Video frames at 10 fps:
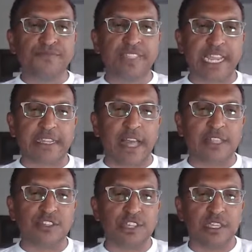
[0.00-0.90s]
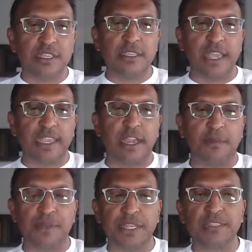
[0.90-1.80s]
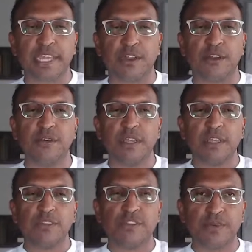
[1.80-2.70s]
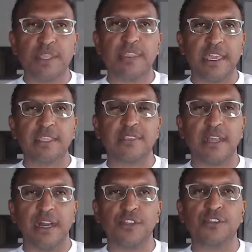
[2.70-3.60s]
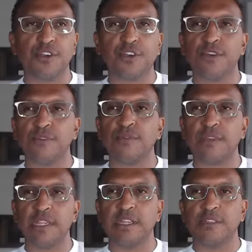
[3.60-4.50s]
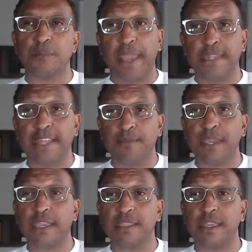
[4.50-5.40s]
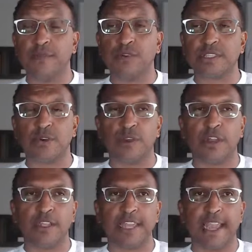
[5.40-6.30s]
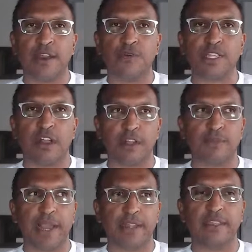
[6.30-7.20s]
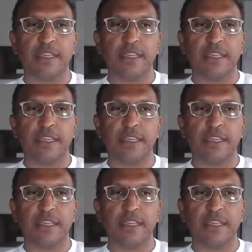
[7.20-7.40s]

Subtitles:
technology and companies that are doing things under, the pandemic and what's going on now. We talked about,